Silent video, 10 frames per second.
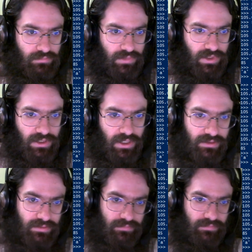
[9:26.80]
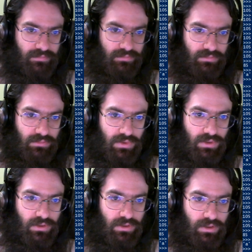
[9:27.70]
It does.
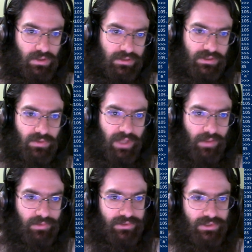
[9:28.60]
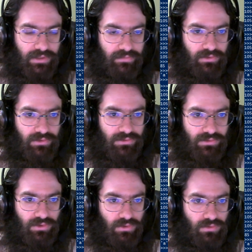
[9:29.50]
Let's see what happens if there's
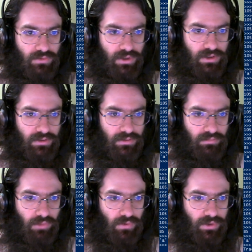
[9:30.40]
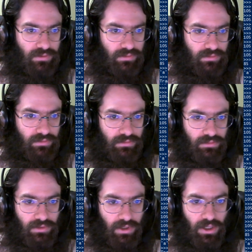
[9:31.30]
no mode.
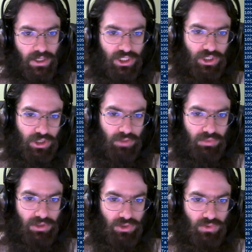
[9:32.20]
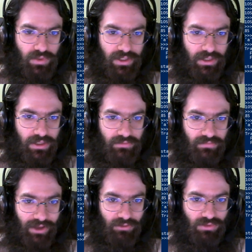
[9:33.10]
Kablooey!
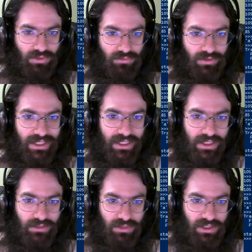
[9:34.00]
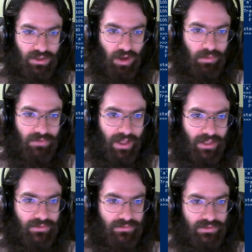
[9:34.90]
Found 3 equally common
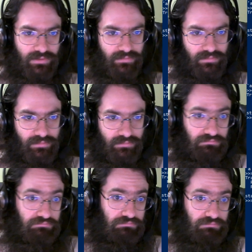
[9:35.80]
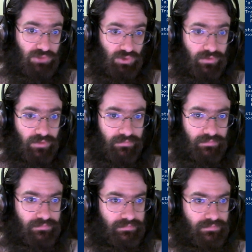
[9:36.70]
values. Useful.
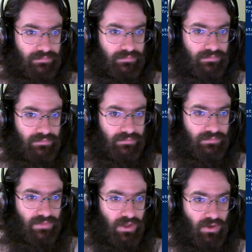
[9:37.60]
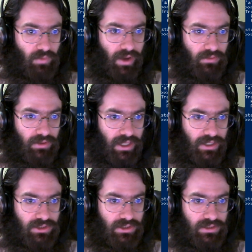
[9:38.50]
Wow, it
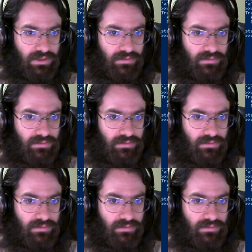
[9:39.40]
actually...